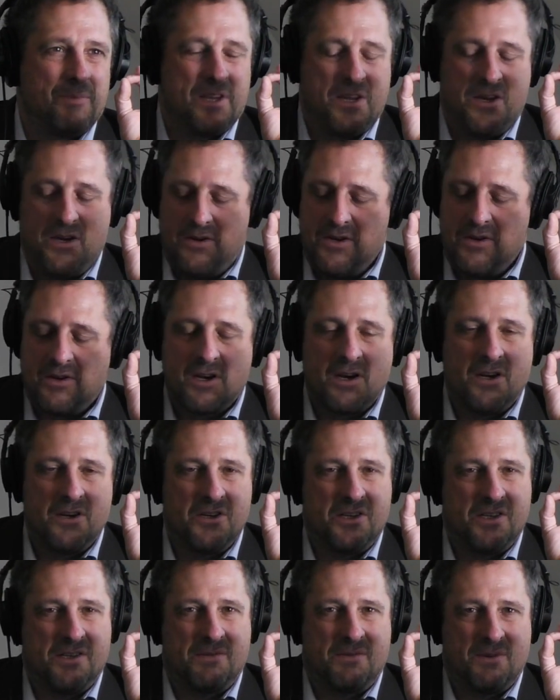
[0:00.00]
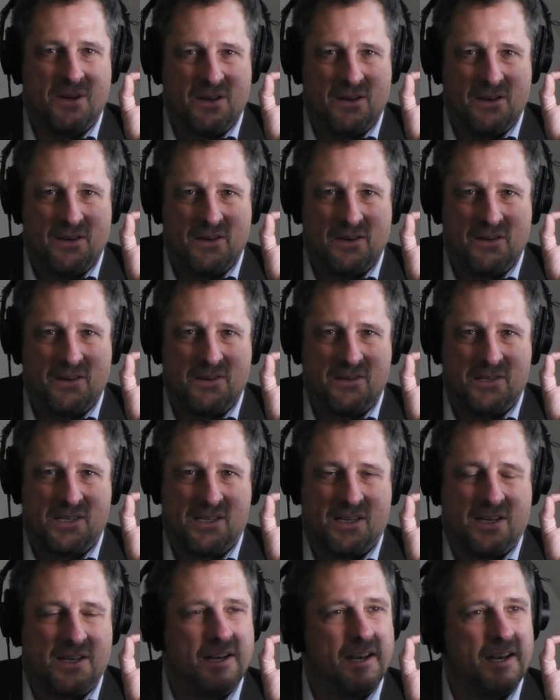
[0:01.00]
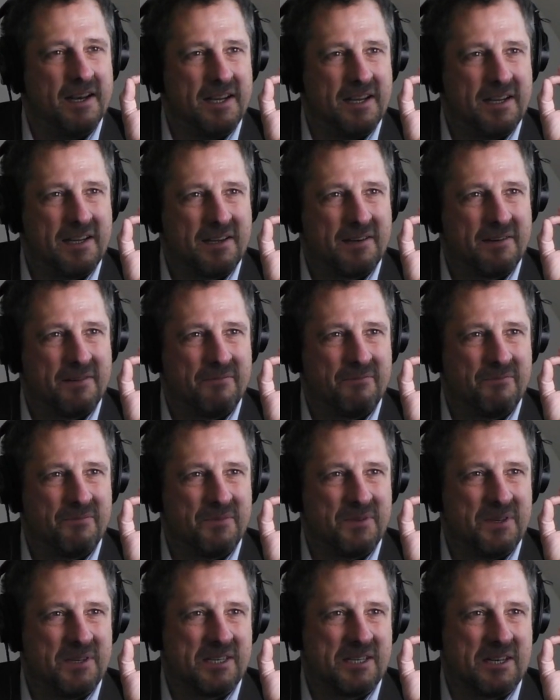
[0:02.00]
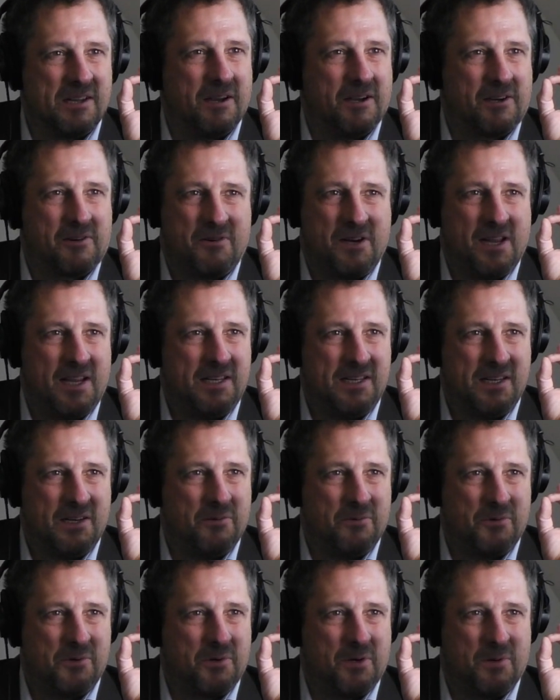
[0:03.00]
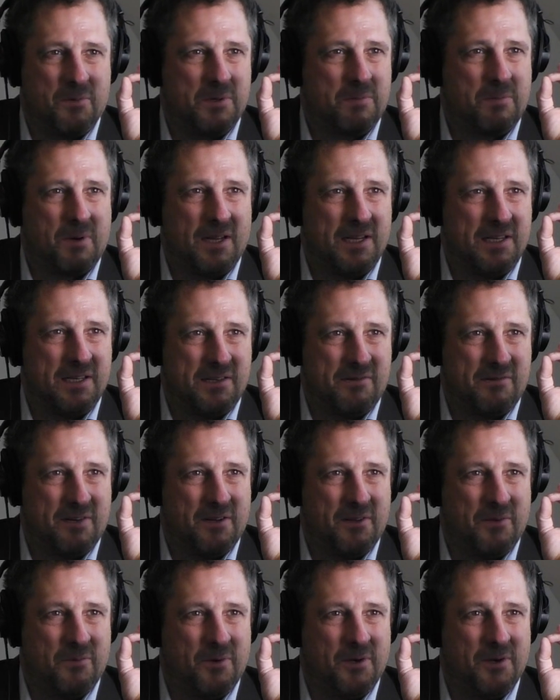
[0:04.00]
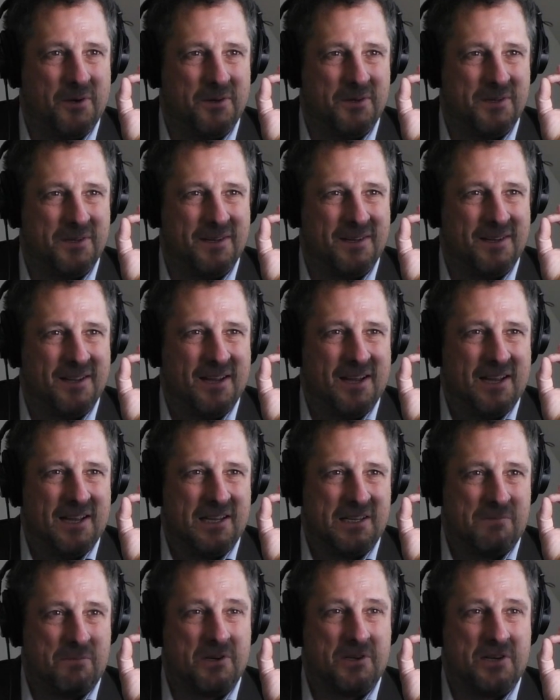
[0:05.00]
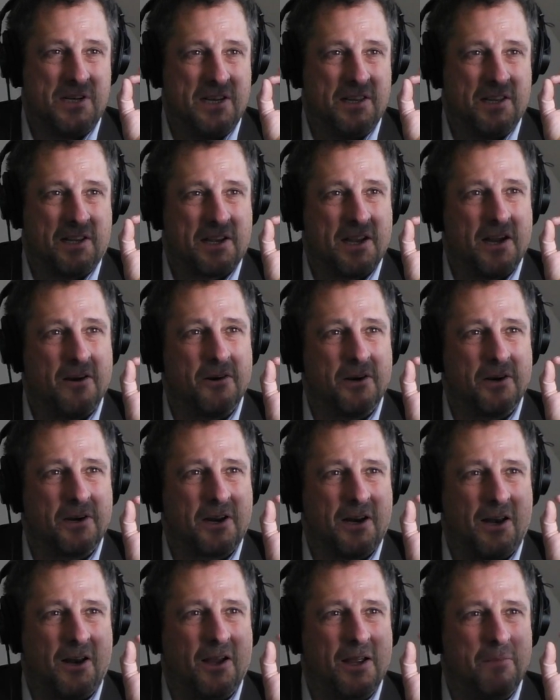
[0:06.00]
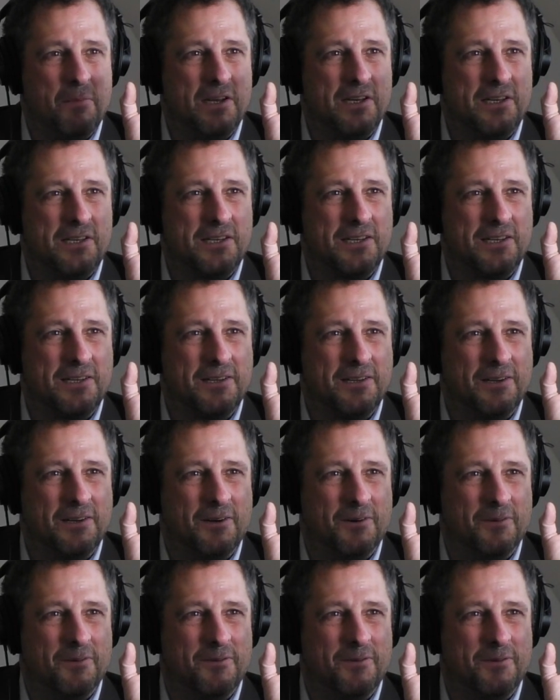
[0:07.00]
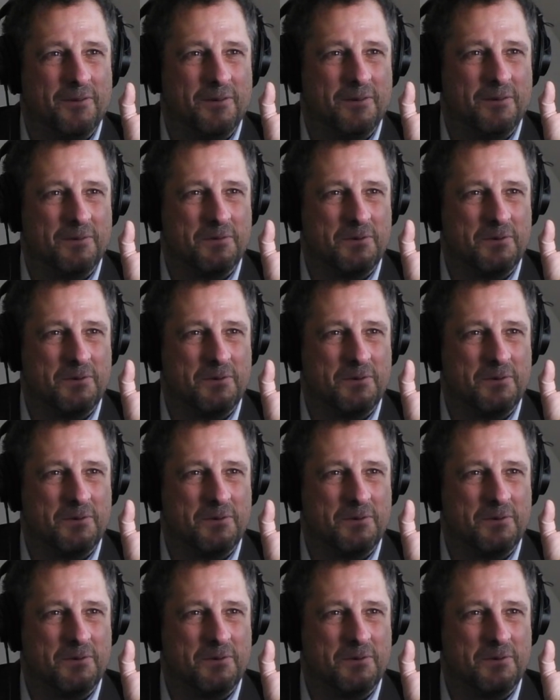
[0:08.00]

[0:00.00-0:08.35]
You can't just suddenly start creating autonomous places around the world, especially in the current climate of,